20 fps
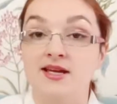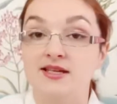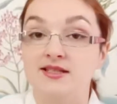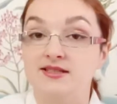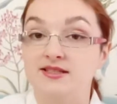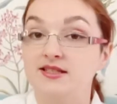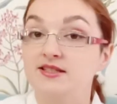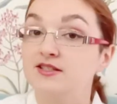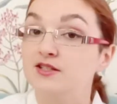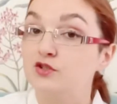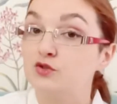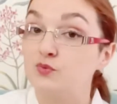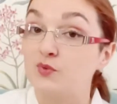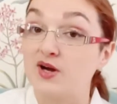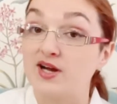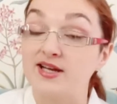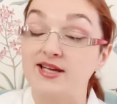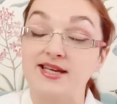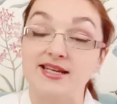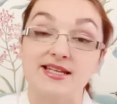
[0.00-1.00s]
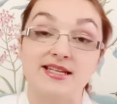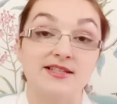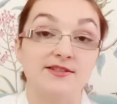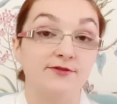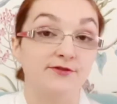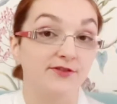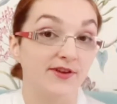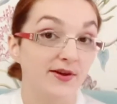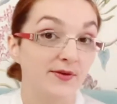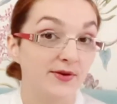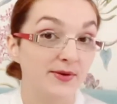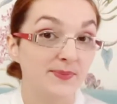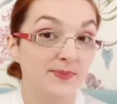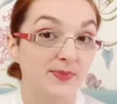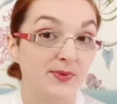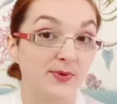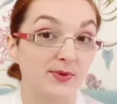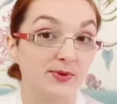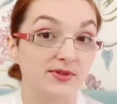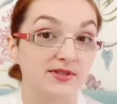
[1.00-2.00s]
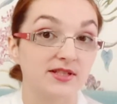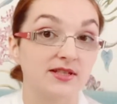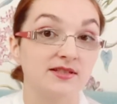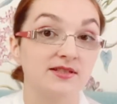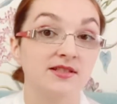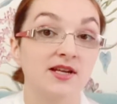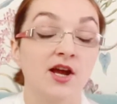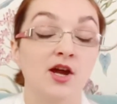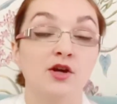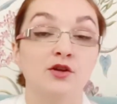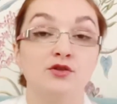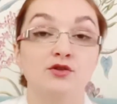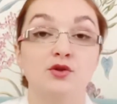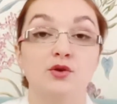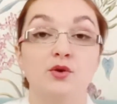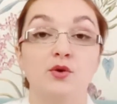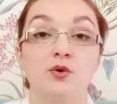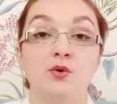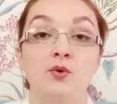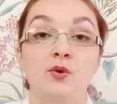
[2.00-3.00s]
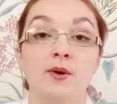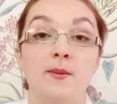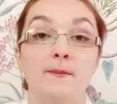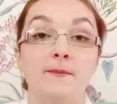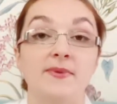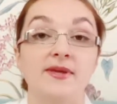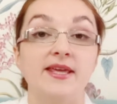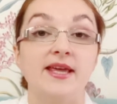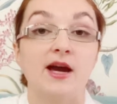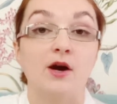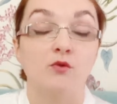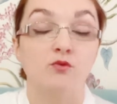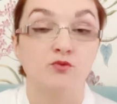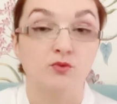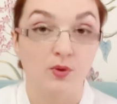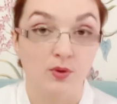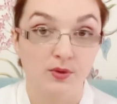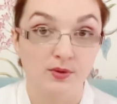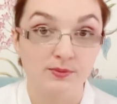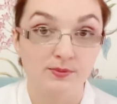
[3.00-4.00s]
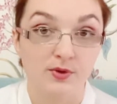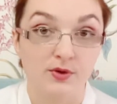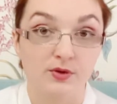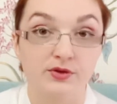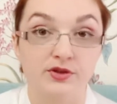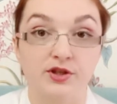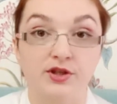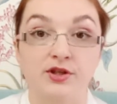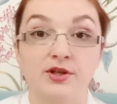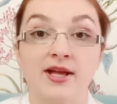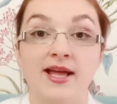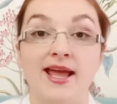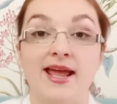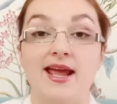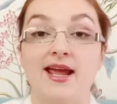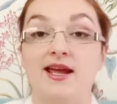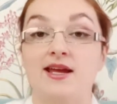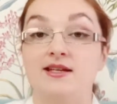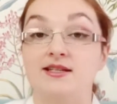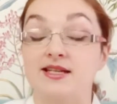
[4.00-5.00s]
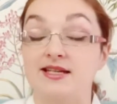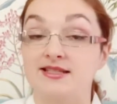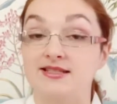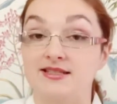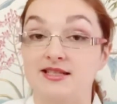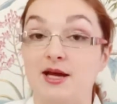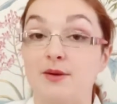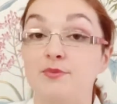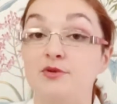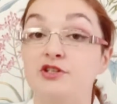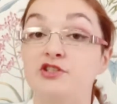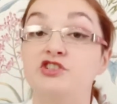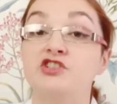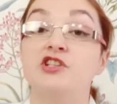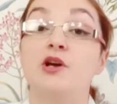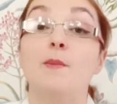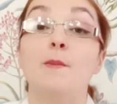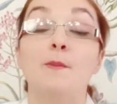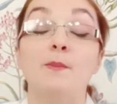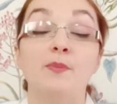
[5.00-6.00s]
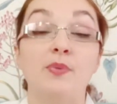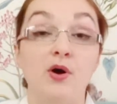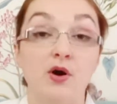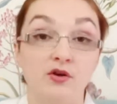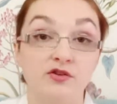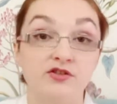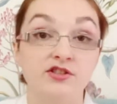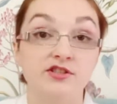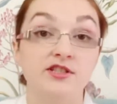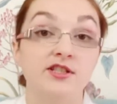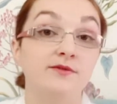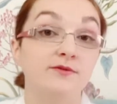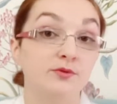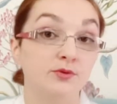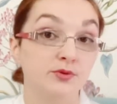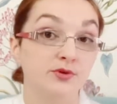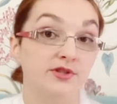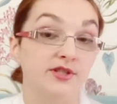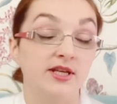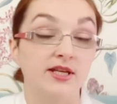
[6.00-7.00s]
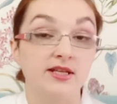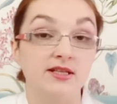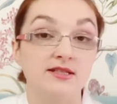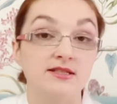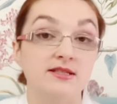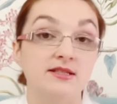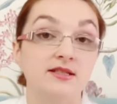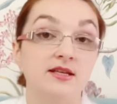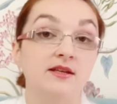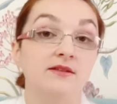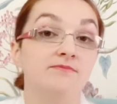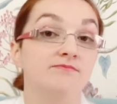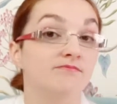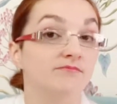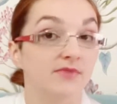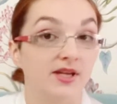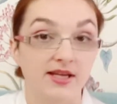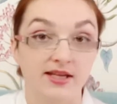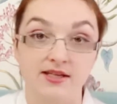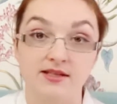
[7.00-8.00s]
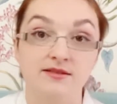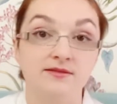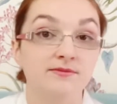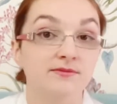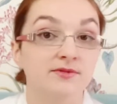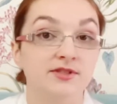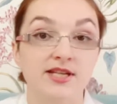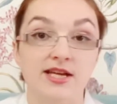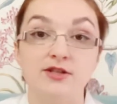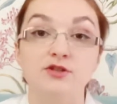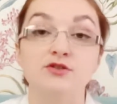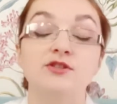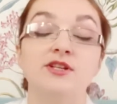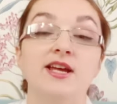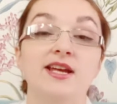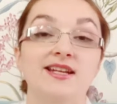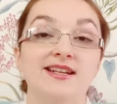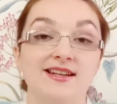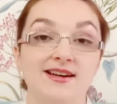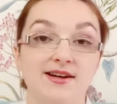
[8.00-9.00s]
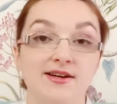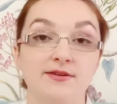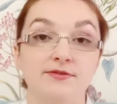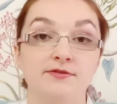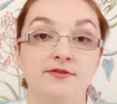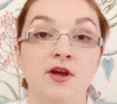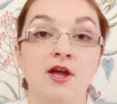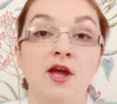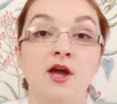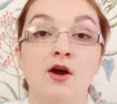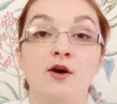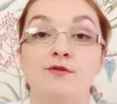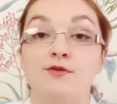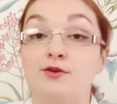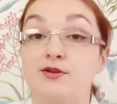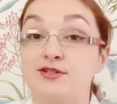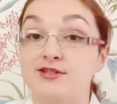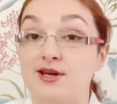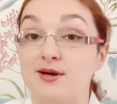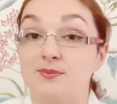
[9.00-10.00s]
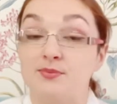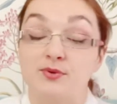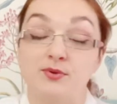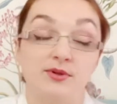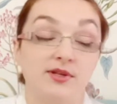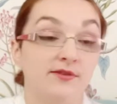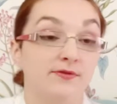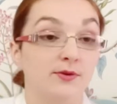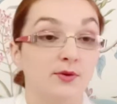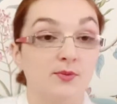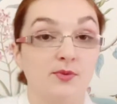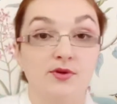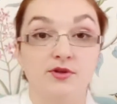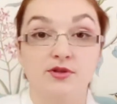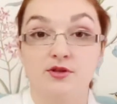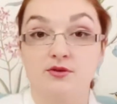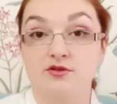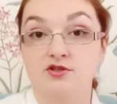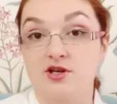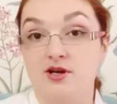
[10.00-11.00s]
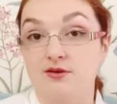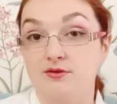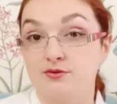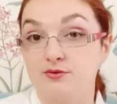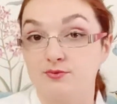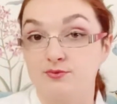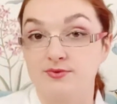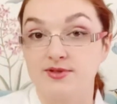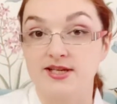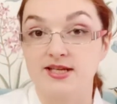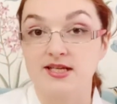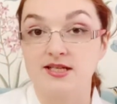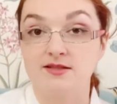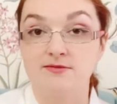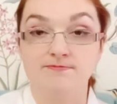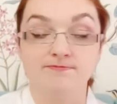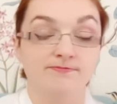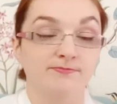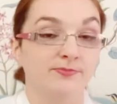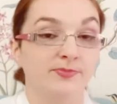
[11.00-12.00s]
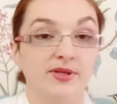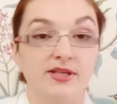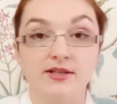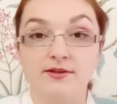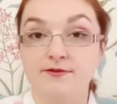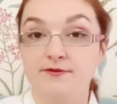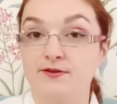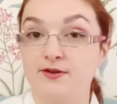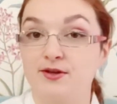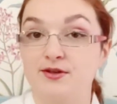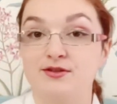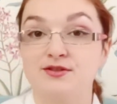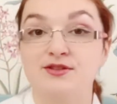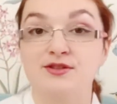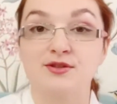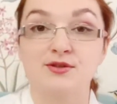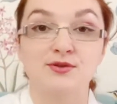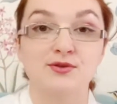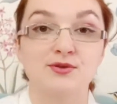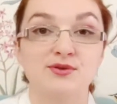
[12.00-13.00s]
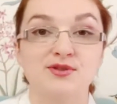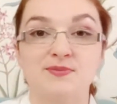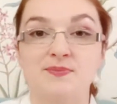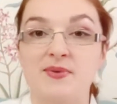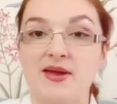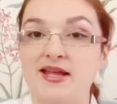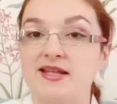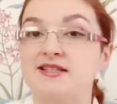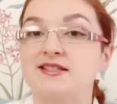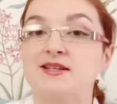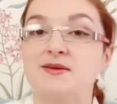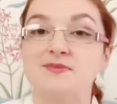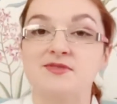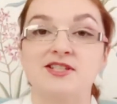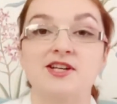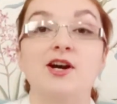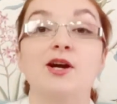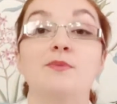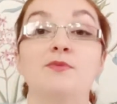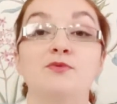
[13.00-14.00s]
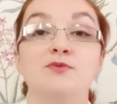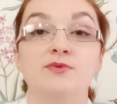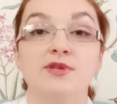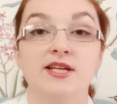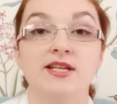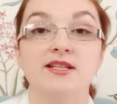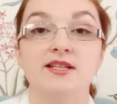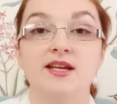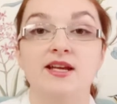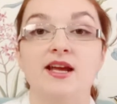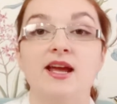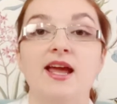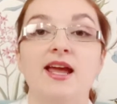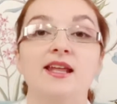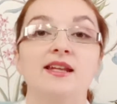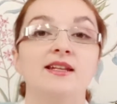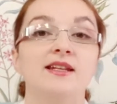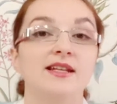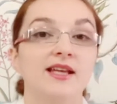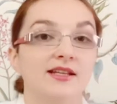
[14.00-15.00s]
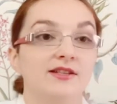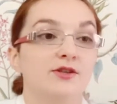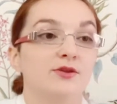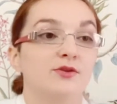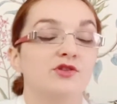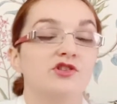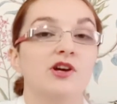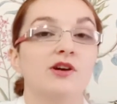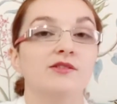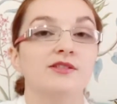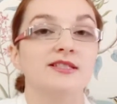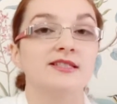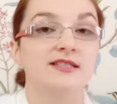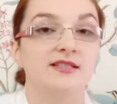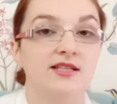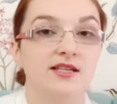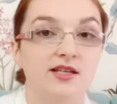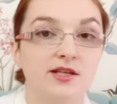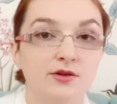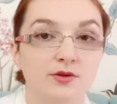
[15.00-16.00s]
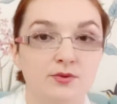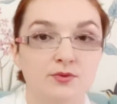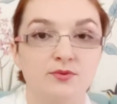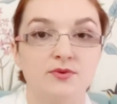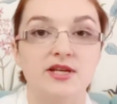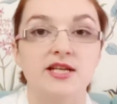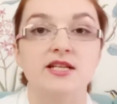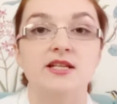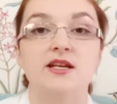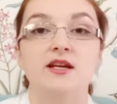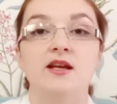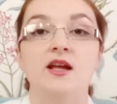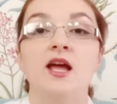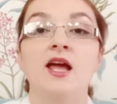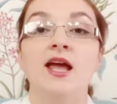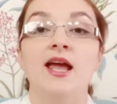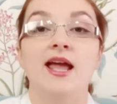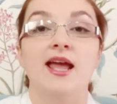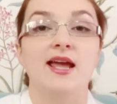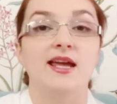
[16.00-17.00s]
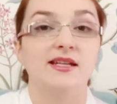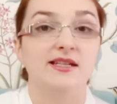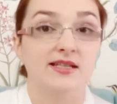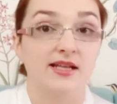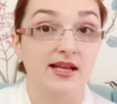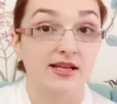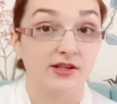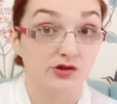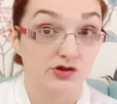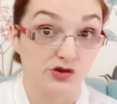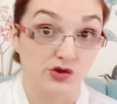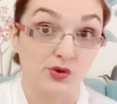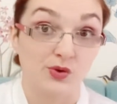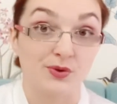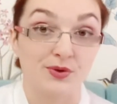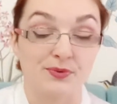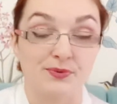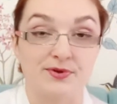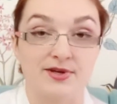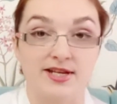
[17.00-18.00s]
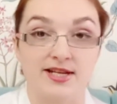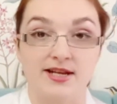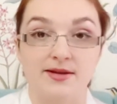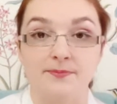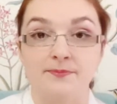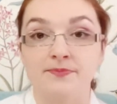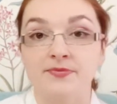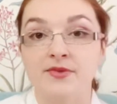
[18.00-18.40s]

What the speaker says: This is why it is very important to be a role model and establish some positive routines in day-to-day life. For example, if you want your child to read, be the first to spend some time reading and let your child see you reading and enjoy reading.